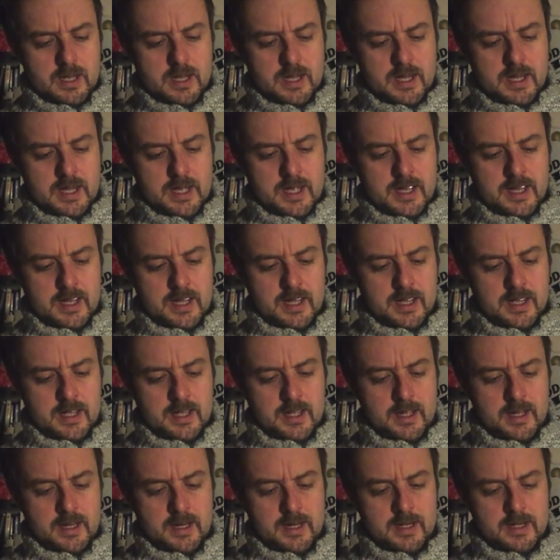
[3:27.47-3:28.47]

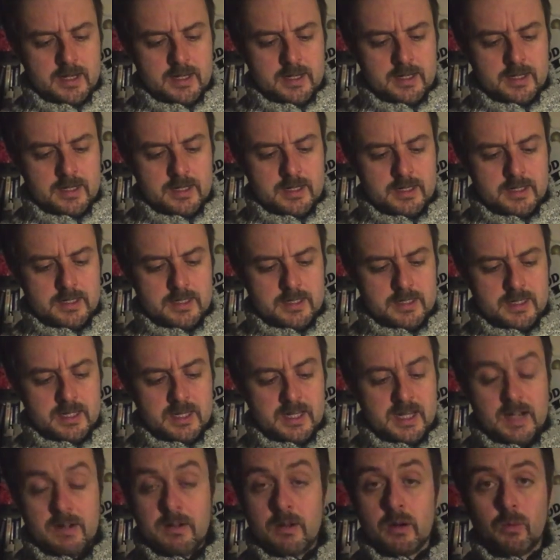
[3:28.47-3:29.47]
and The
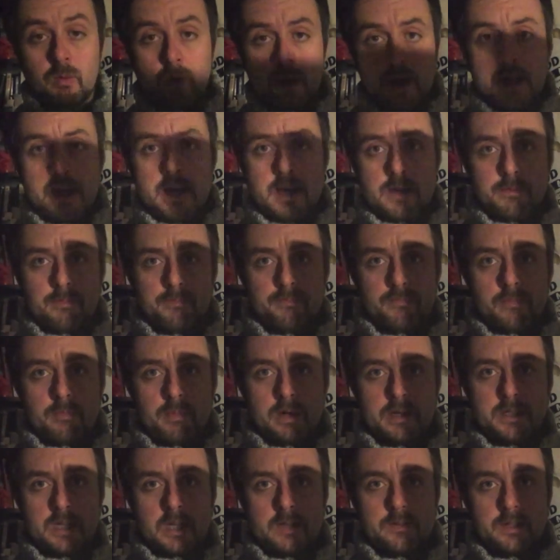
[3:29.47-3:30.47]
Narrow Way
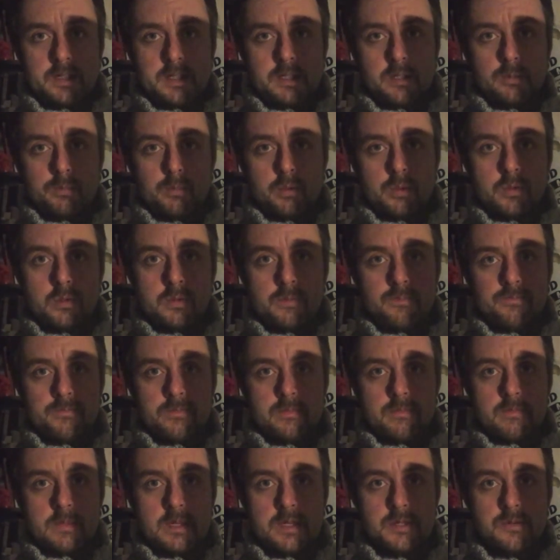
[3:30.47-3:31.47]
by David Gilmour
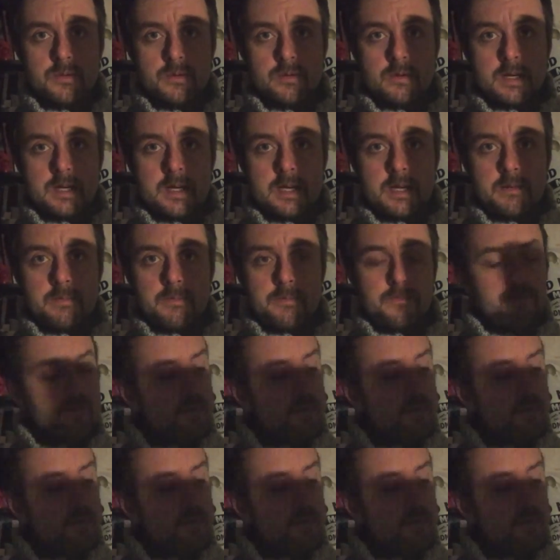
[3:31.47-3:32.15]
is all right.